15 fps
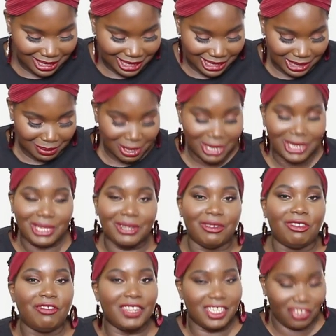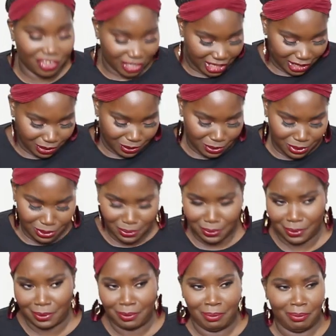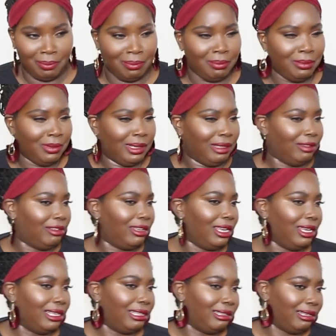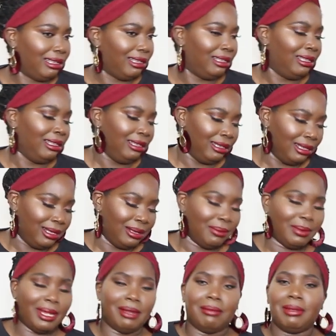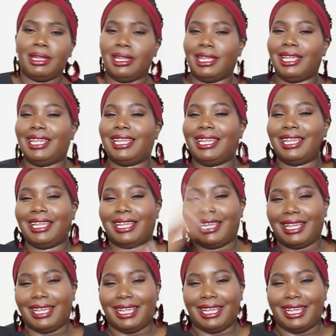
These smell a little fishy. Woo. Jeez. Wait a minute.